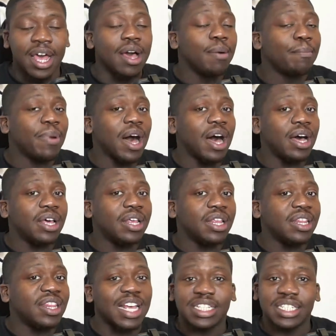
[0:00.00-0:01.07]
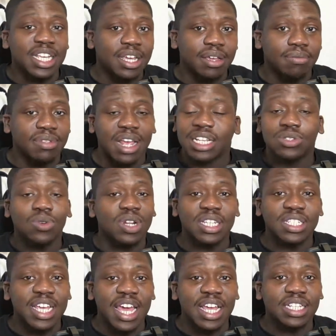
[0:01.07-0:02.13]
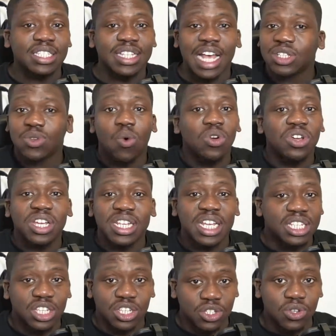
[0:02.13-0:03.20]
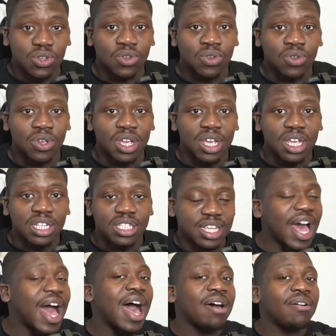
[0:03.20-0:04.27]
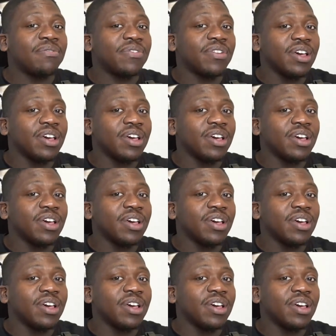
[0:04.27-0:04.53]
But that's it. That's all it takes. That's all you need to do to have